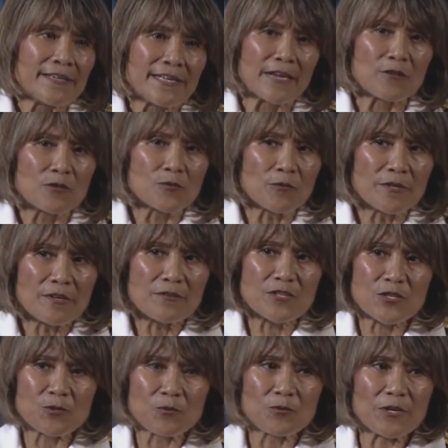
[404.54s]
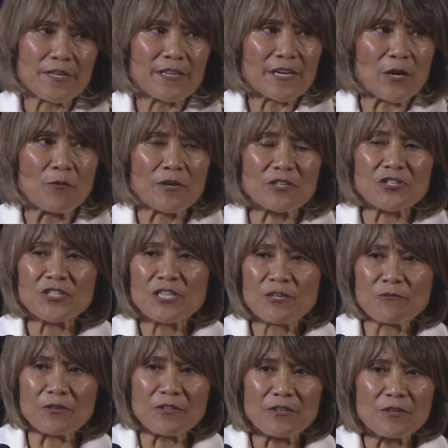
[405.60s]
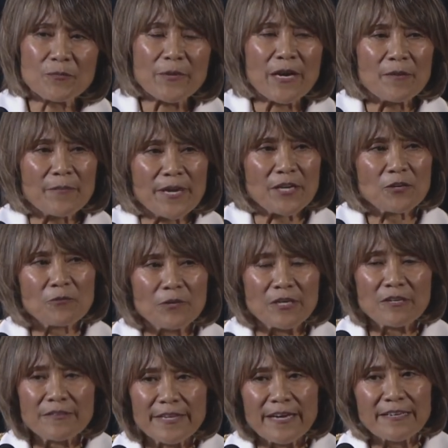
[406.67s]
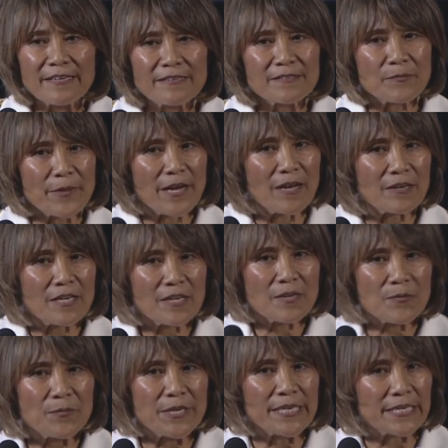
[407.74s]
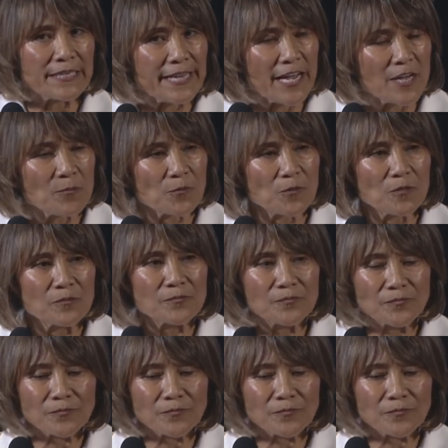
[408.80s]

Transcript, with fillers: Now, there's one other story that I want to share with you about my career, and that is about being an admiral.